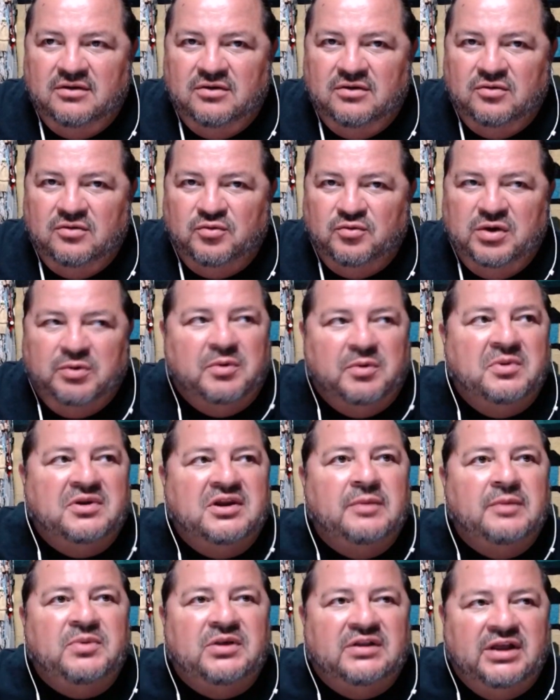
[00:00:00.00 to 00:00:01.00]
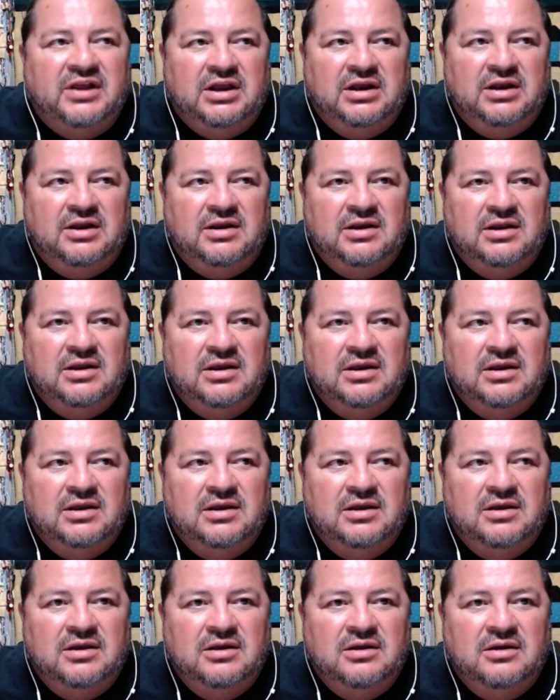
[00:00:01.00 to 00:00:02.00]
We were manipulated.
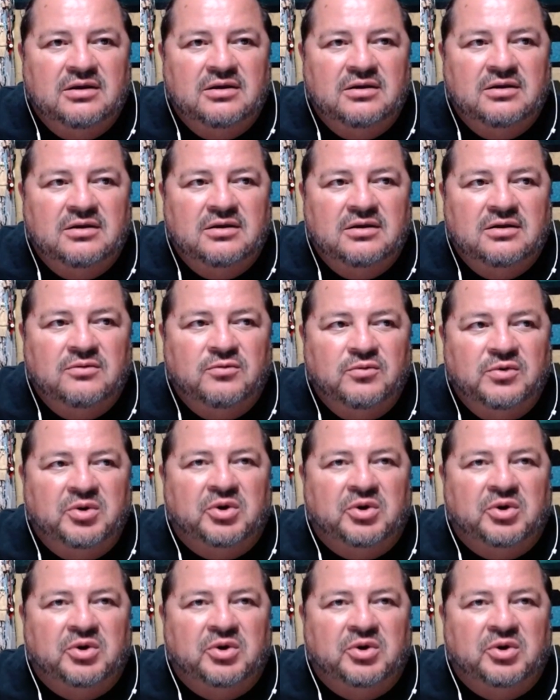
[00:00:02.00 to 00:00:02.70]
We